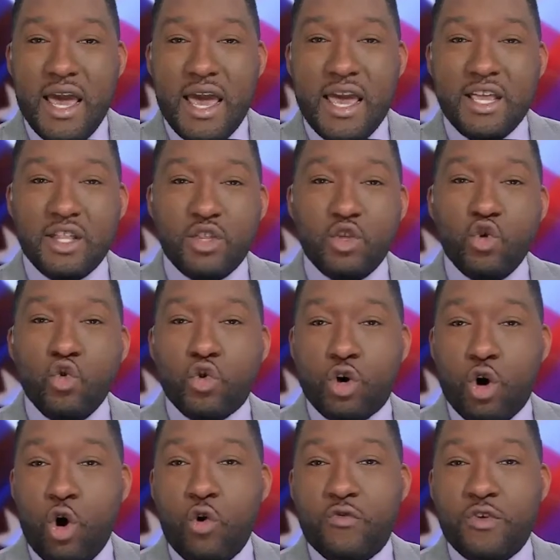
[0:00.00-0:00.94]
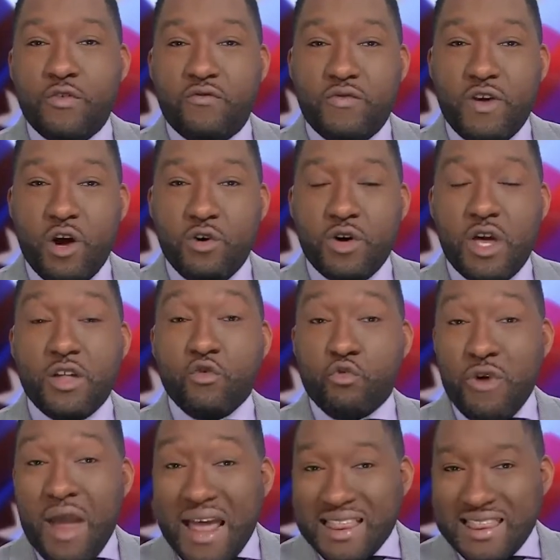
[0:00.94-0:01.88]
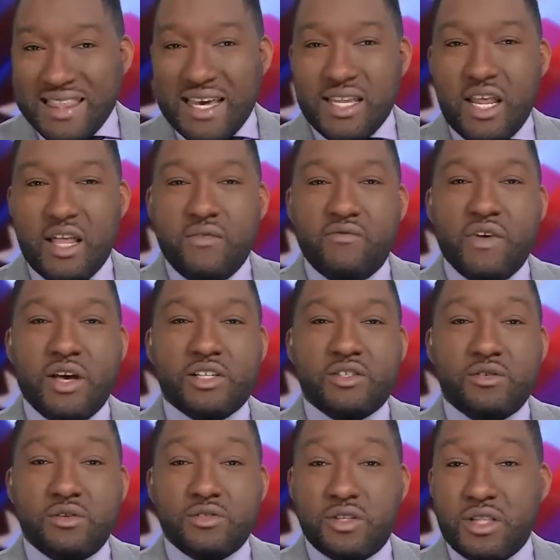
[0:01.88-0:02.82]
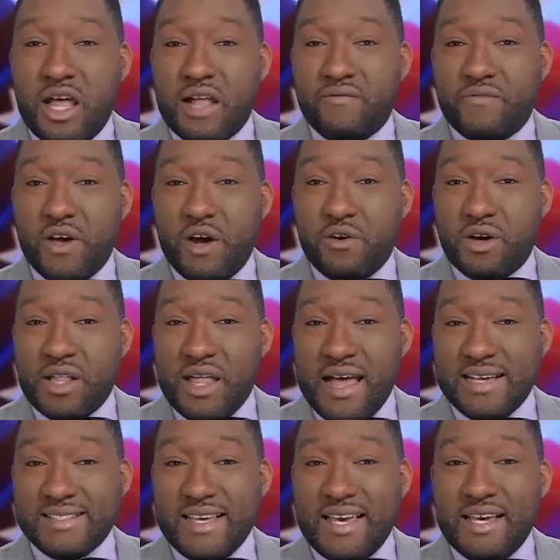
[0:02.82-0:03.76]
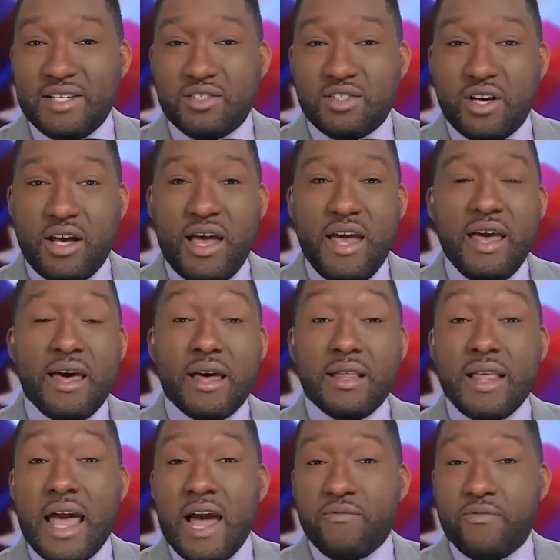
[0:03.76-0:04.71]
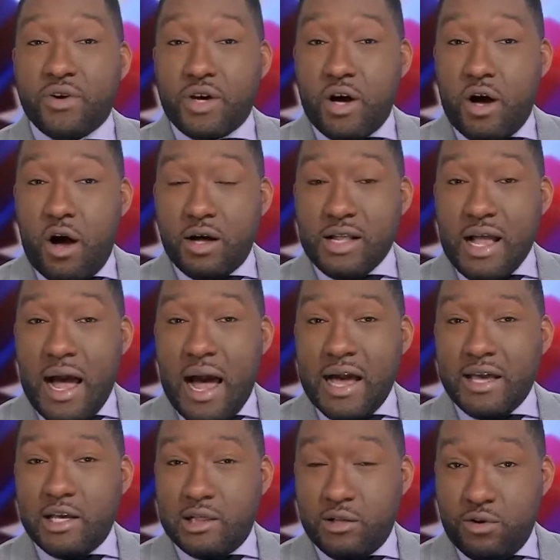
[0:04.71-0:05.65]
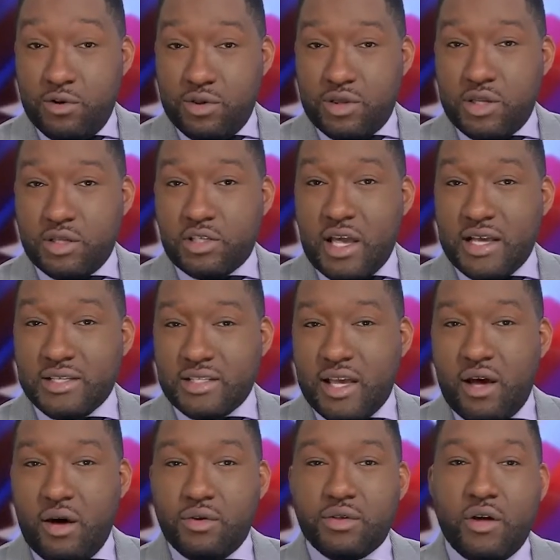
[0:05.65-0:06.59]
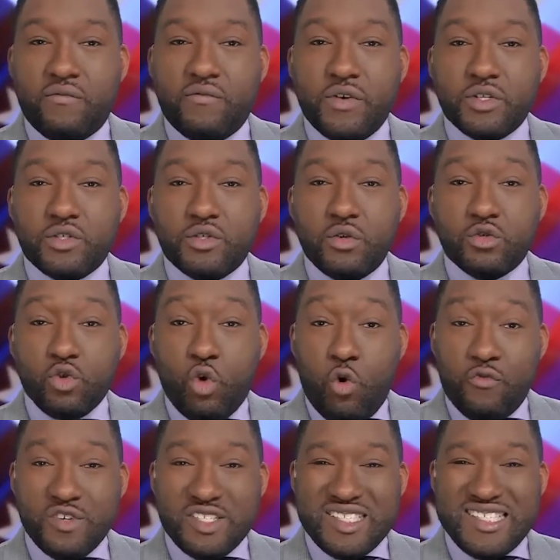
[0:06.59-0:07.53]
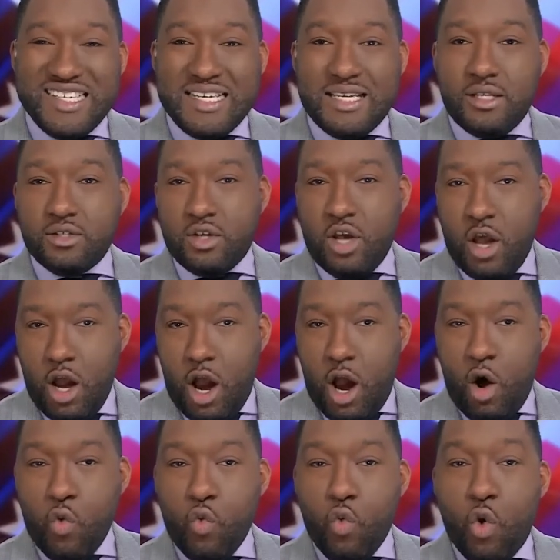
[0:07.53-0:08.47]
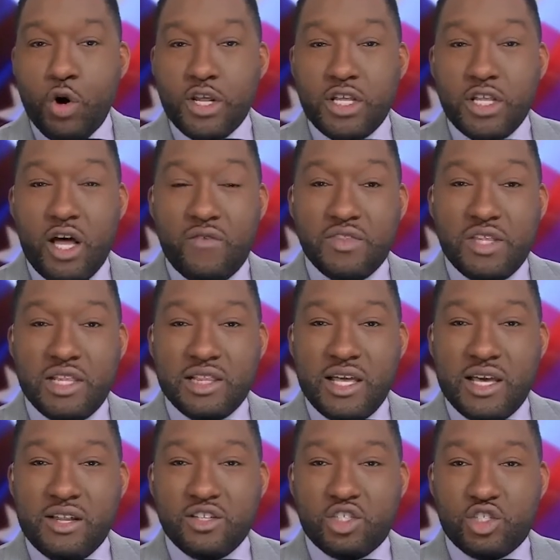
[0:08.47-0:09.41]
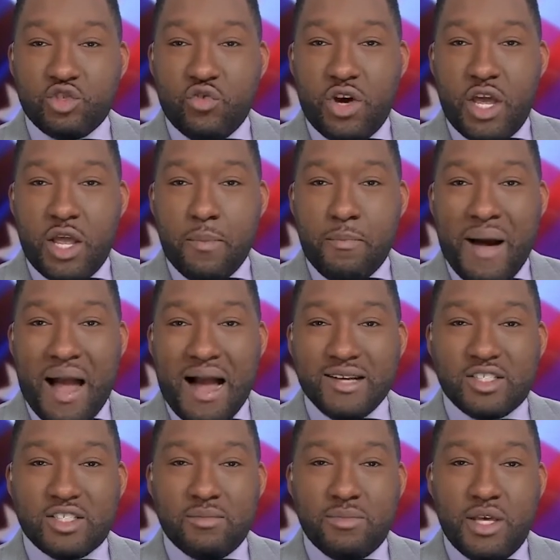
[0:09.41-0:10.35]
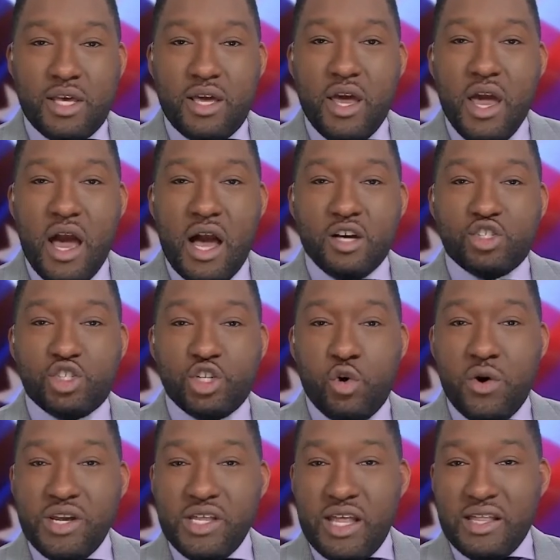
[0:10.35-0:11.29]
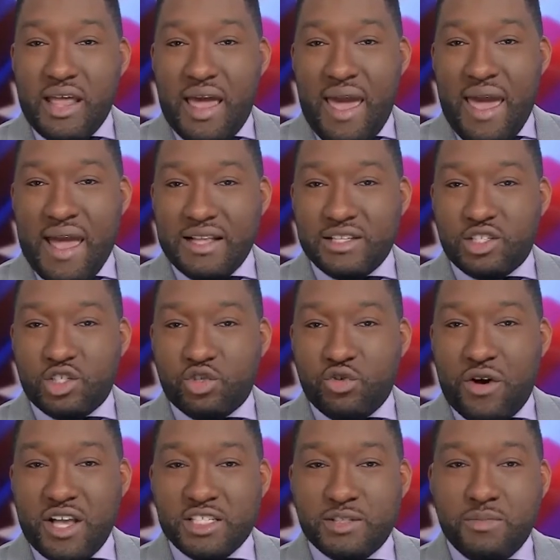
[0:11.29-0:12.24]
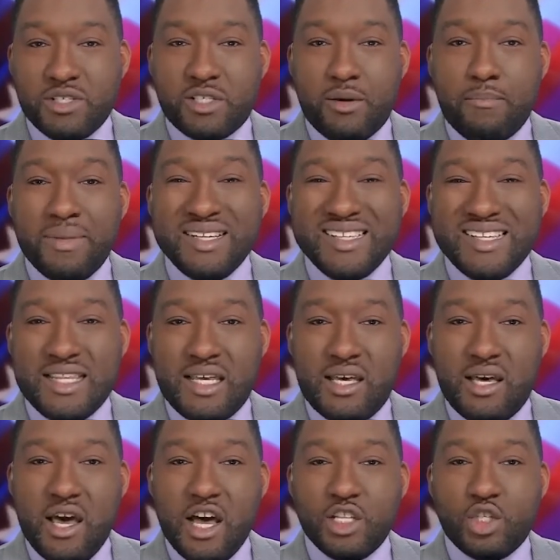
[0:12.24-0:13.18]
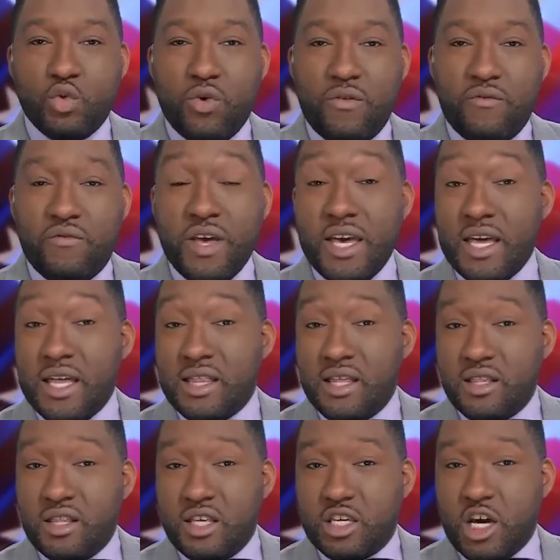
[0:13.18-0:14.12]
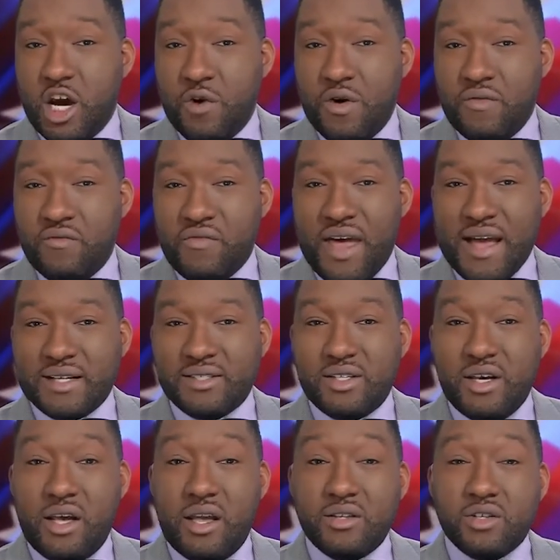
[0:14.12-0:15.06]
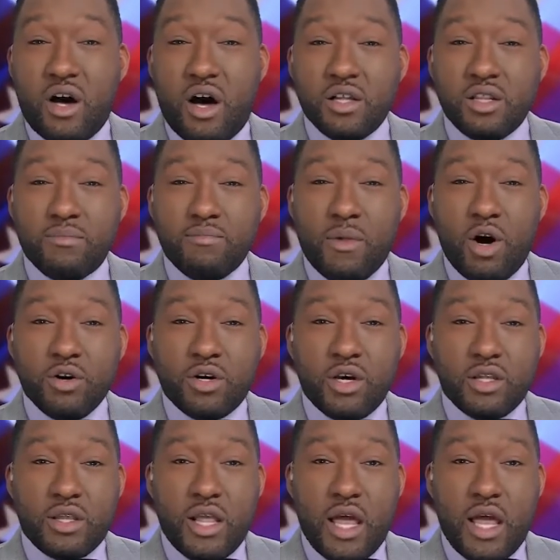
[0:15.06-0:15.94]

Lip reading: A new COVID variant rattling investors, and that variant has Asia and Africa on high alert. This as health officials overseas are warning of the latest strain, possibly showing enhanced transmissibility to evade the current vaccines on the market.